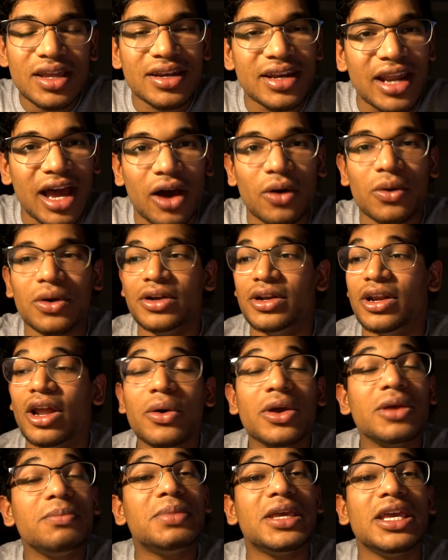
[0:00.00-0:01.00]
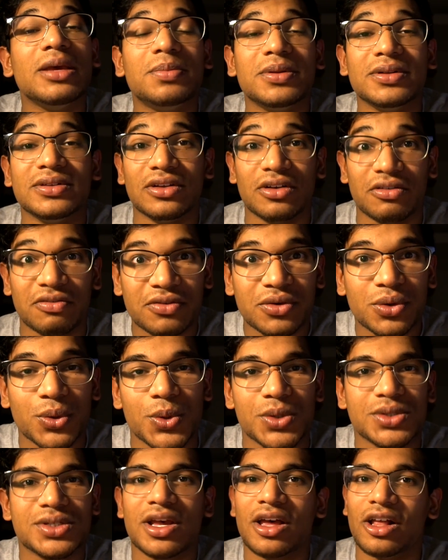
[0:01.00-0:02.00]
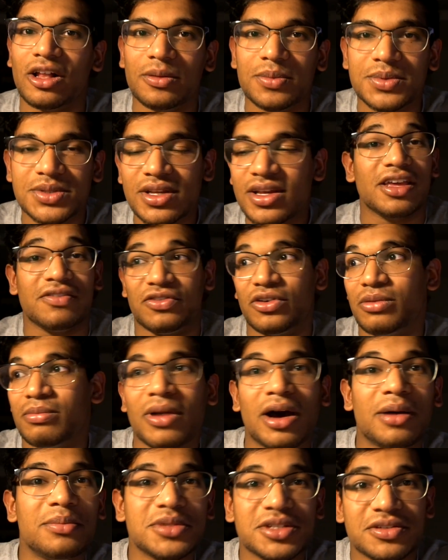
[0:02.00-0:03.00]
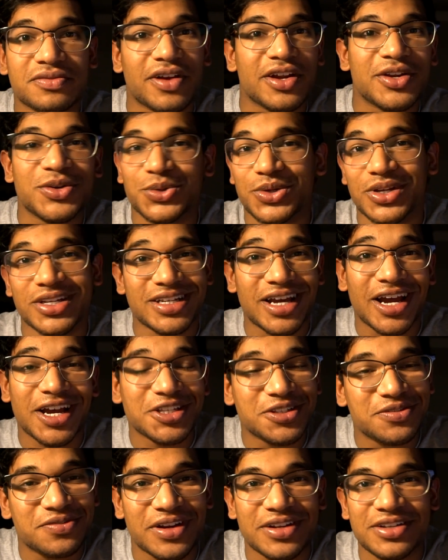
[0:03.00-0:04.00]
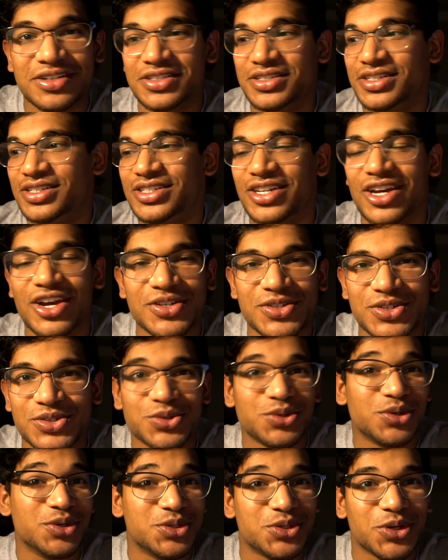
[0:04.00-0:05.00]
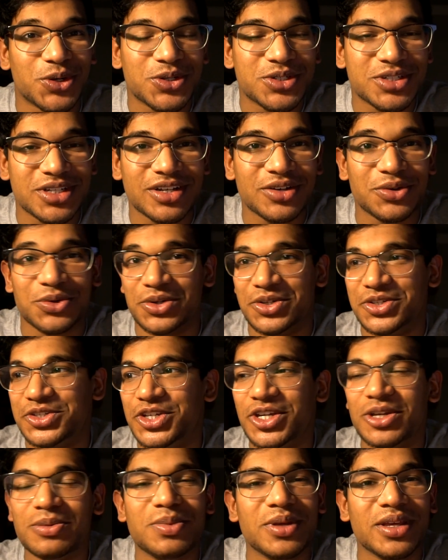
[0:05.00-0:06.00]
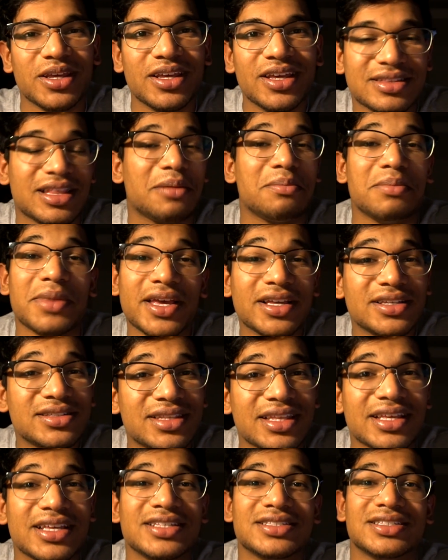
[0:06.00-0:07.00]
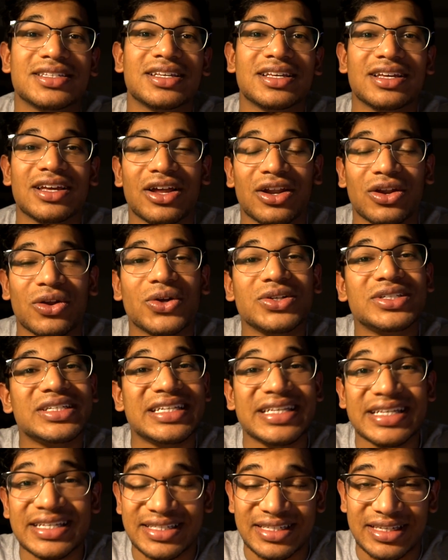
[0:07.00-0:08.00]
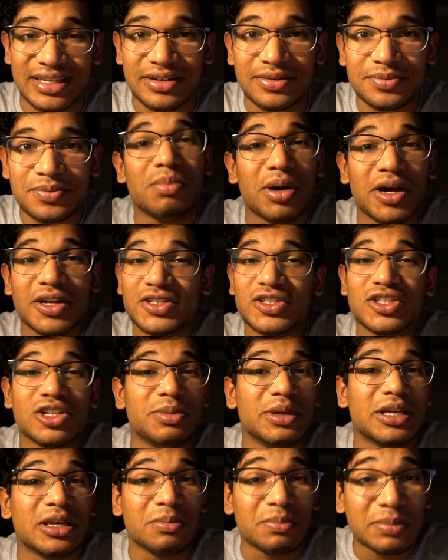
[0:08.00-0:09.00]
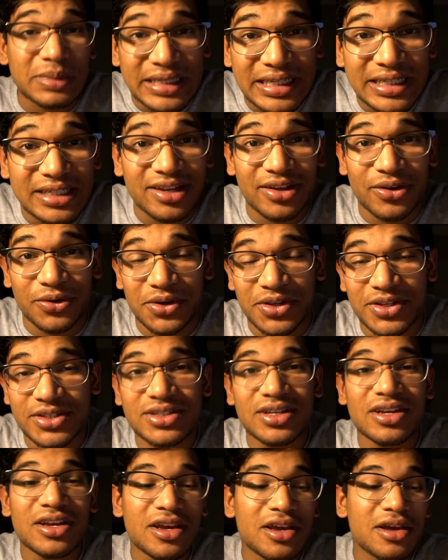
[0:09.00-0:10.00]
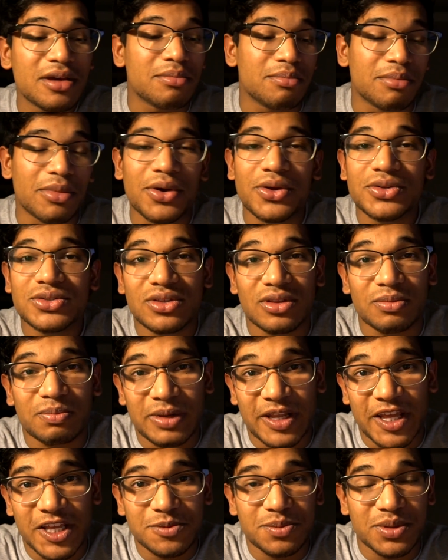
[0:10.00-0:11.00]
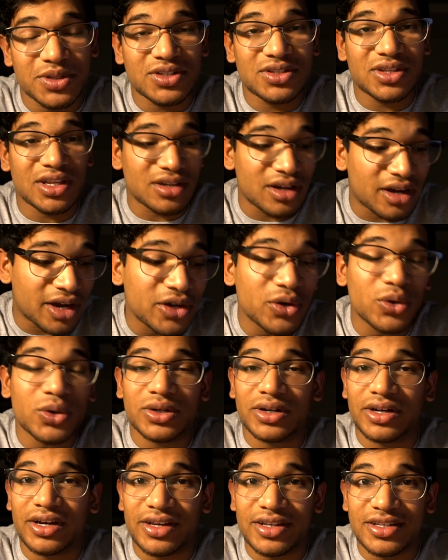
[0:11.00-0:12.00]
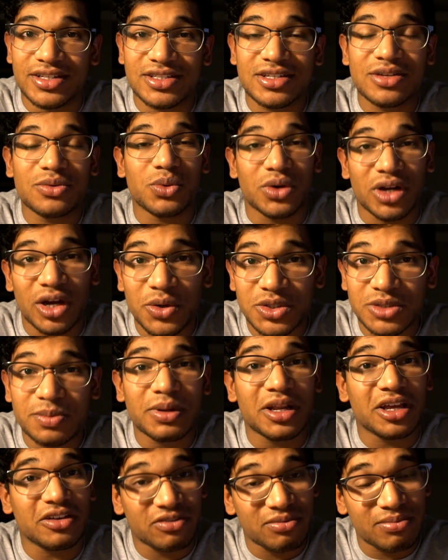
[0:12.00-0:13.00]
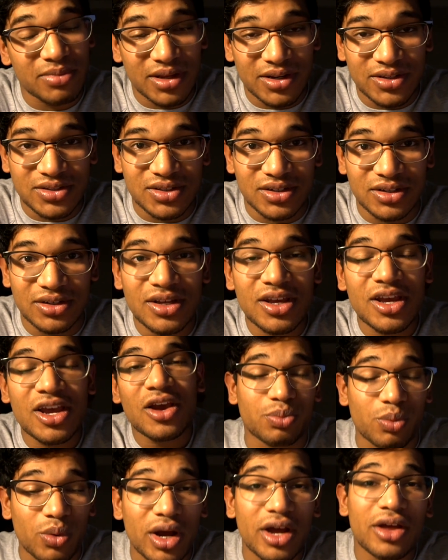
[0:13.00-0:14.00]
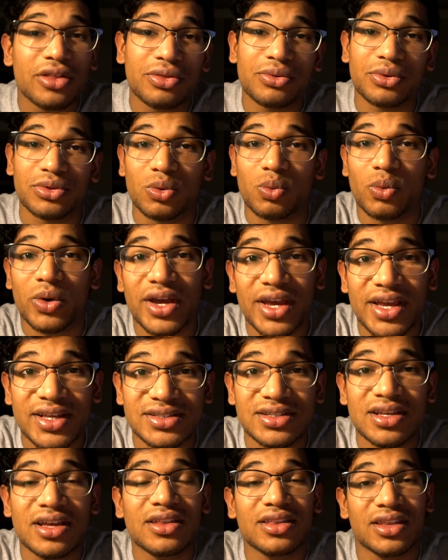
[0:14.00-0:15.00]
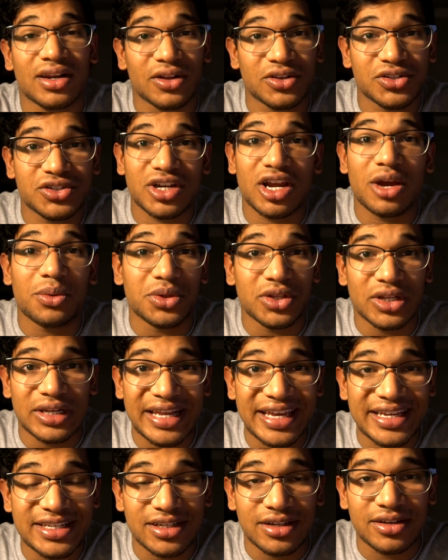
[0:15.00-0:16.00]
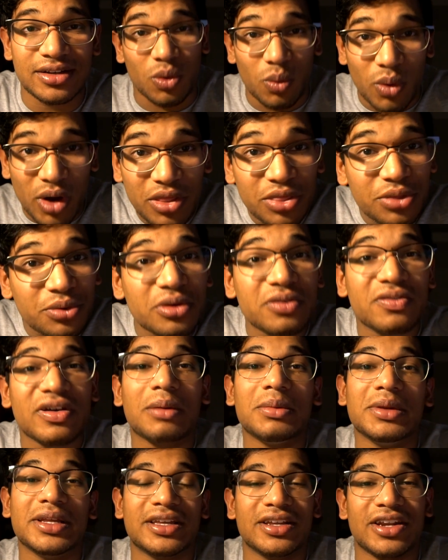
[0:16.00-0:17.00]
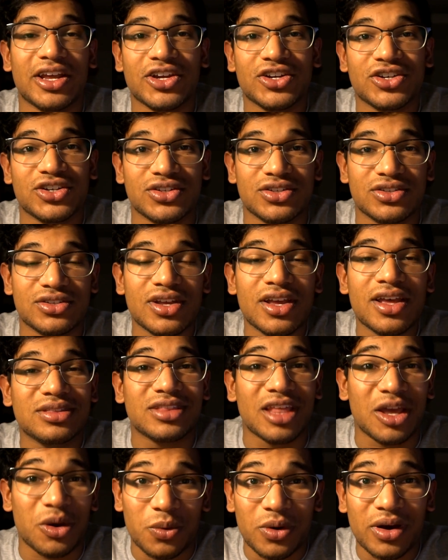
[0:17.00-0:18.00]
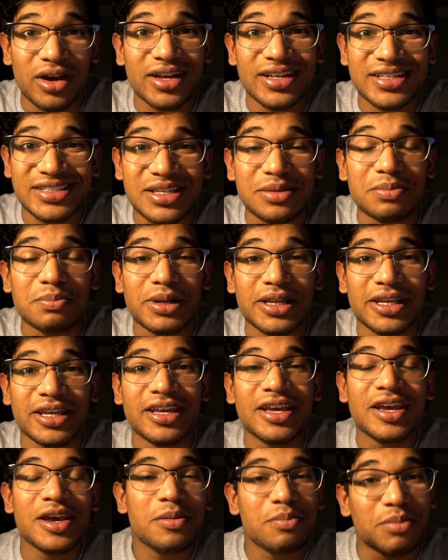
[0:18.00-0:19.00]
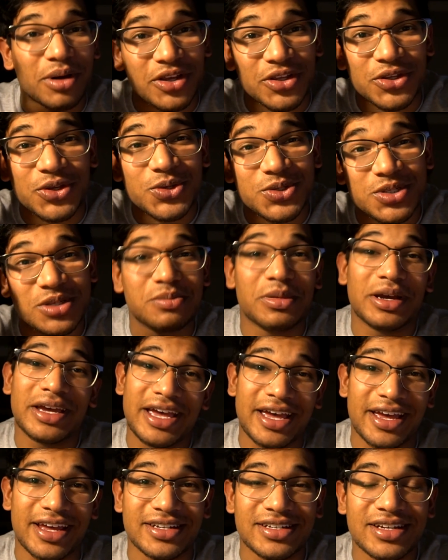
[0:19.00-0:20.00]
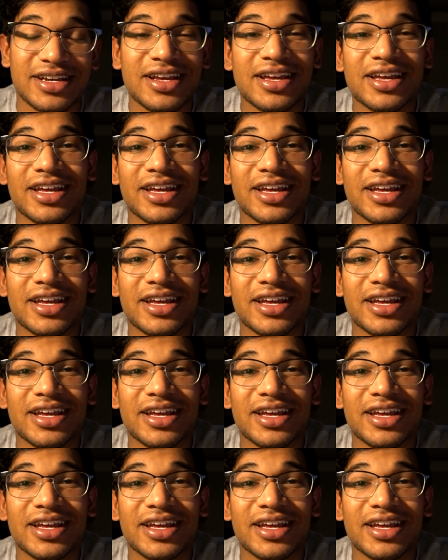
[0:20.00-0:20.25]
Now, knowing people of course helps. If your mum's friend or your dad's friend is a surgeon or a doctor or a GP, that makes things a lot easier. But to be completely honest, most of the placements that I organized when I was applying for medicine were through the ways that I'll share with you later. They weren't through family connections, they were simply by using my head.